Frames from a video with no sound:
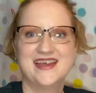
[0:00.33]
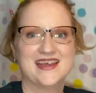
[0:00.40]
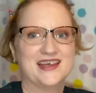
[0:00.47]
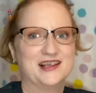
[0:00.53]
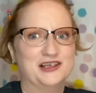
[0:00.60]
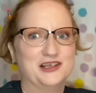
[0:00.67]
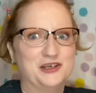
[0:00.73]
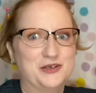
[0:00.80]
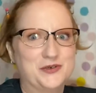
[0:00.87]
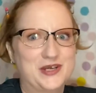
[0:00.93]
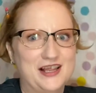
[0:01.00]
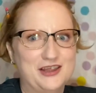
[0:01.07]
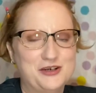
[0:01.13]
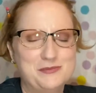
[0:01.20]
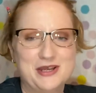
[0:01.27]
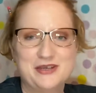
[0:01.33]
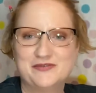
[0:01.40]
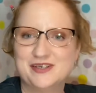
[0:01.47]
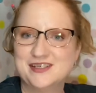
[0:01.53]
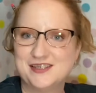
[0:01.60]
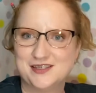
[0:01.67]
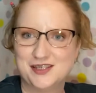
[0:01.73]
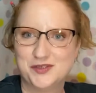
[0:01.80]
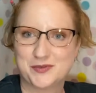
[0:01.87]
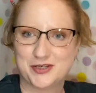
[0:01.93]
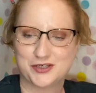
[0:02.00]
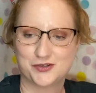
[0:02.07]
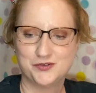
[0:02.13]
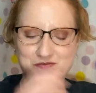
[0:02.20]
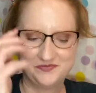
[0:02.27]
Hello, hello my friends, this is
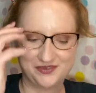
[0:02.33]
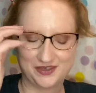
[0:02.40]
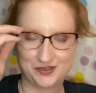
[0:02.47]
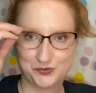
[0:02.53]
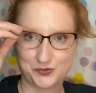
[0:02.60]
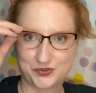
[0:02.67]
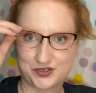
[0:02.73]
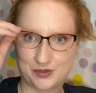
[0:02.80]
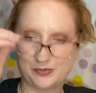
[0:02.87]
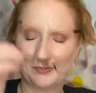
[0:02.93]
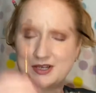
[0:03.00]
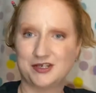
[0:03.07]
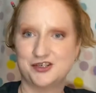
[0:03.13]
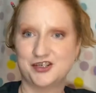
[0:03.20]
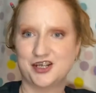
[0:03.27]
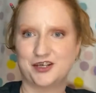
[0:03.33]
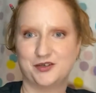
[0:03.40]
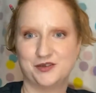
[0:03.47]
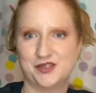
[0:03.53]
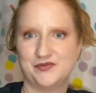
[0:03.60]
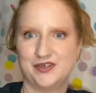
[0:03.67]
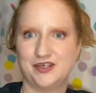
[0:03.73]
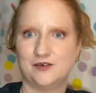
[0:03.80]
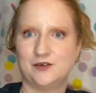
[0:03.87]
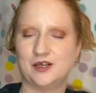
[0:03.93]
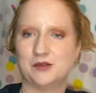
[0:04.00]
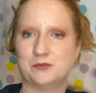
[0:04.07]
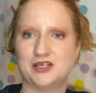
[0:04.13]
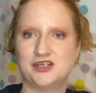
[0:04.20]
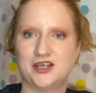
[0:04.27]
Rachel. Thanks for stopping by to check out this video
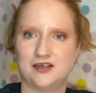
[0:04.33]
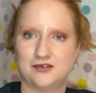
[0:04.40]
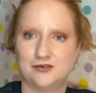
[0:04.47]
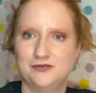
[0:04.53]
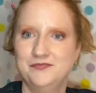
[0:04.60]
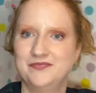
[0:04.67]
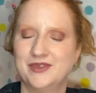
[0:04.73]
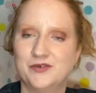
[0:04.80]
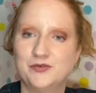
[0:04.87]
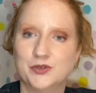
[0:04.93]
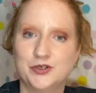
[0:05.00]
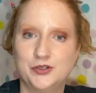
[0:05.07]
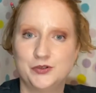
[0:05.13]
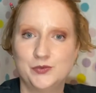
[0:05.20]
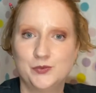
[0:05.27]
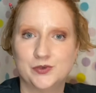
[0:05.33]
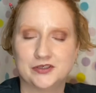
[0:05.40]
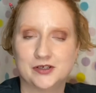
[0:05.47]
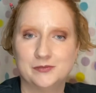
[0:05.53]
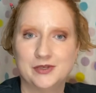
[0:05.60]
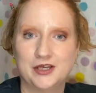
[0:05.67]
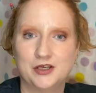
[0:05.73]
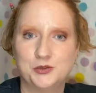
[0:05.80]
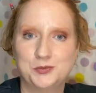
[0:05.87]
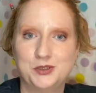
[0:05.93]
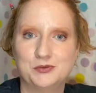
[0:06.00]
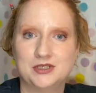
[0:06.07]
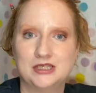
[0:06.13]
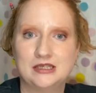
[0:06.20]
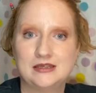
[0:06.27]
and my channel. If you're new, welcome. I hope you
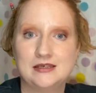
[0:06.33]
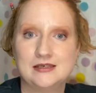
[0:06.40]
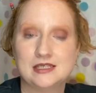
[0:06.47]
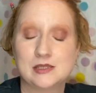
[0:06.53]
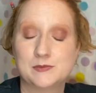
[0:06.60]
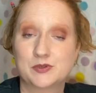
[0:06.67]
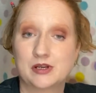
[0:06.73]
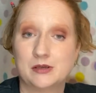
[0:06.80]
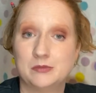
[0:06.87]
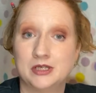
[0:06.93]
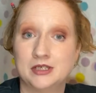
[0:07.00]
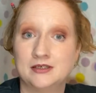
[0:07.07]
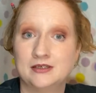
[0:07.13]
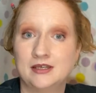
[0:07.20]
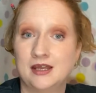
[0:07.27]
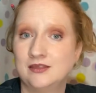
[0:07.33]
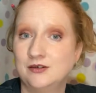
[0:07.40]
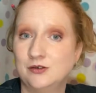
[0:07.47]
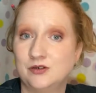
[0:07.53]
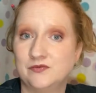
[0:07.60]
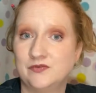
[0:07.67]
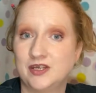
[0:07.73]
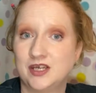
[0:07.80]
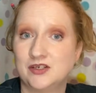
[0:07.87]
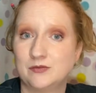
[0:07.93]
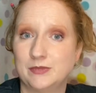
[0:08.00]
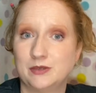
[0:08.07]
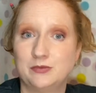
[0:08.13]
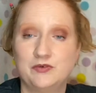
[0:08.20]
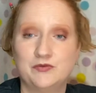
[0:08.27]
will hit the subscribe button and the notification
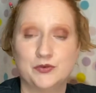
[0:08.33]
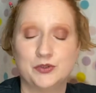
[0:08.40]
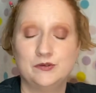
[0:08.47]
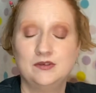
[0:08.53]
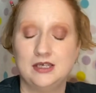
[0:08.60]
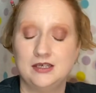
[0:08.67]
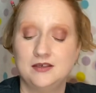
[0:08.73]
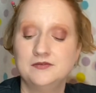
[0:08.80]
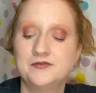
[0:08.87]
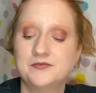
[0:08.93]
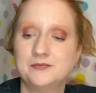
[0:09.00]
bell before you leave.